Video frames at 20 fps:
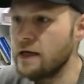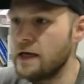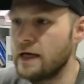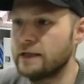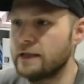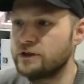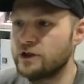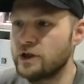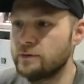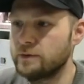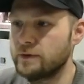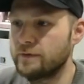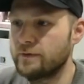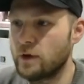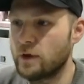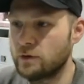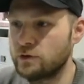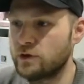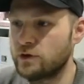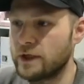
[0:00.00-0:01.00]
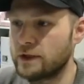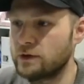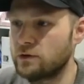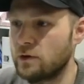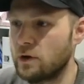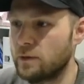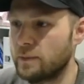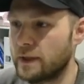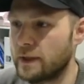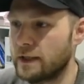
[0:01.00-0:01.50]
In terms of
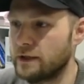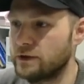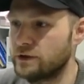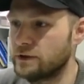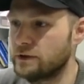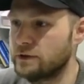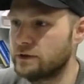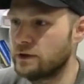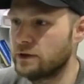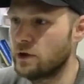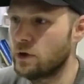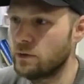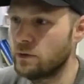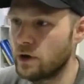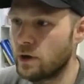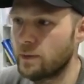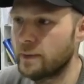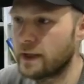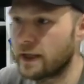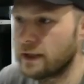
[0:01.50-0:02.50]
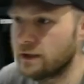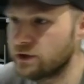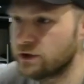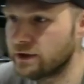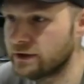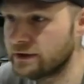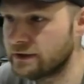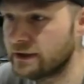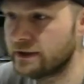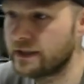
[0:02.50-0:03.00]
contractual obligations, the only
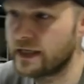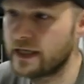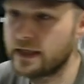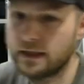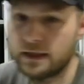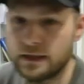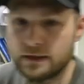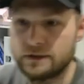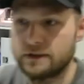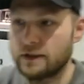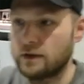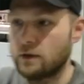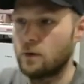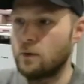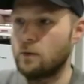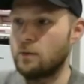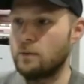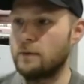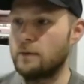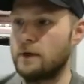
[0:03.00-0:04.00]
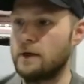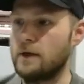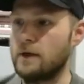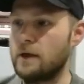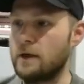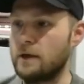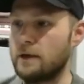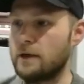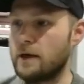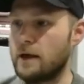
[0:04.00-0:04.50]
obligation is the daily listing goal.
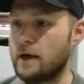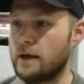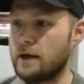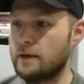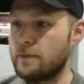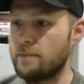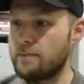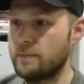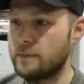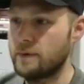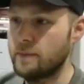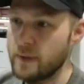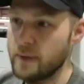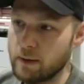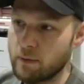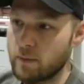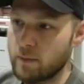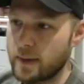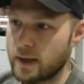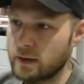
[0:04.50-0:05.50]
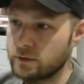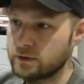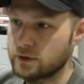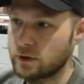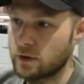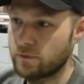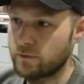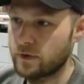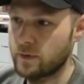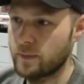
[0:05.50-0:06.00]
The minimum
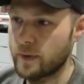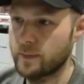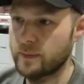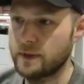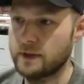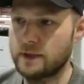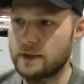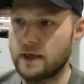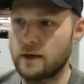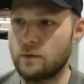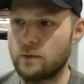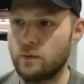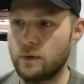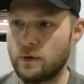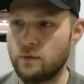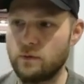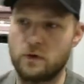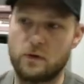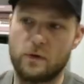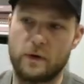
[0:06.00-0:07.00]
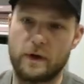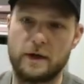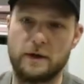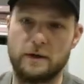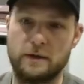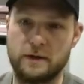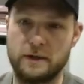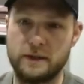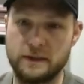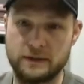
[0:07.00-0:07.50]
amount of commitment that we require
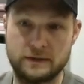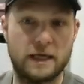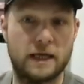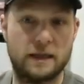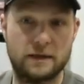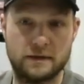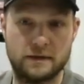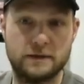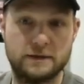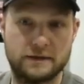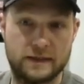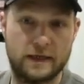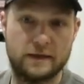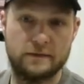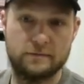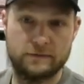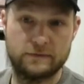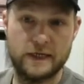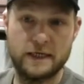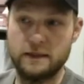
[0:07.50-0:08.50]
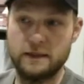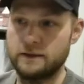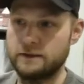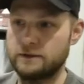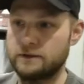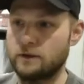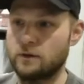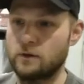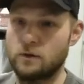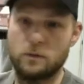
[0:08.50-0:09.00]
is that daily
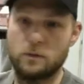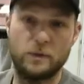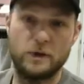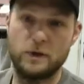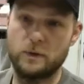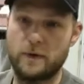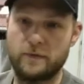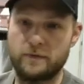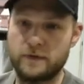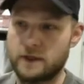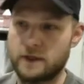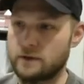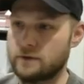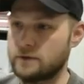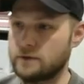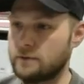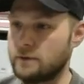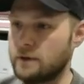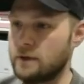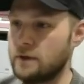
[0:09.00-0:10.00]
listing goal. We do everything else.